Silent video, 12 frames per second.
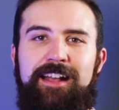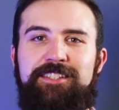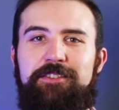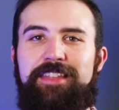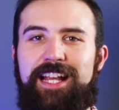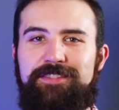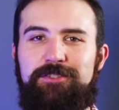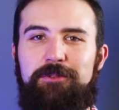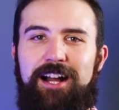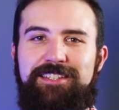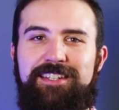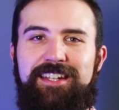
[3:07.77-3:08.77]
So thanks for
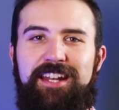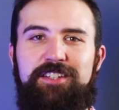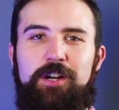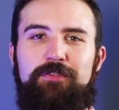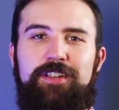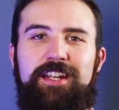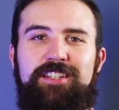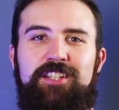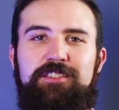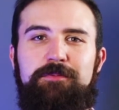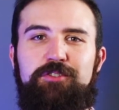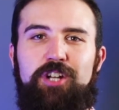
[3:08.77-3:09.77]
watching, and don't forget to
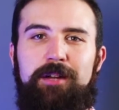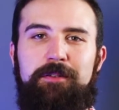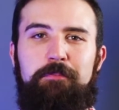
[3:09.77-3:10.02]
subscribe to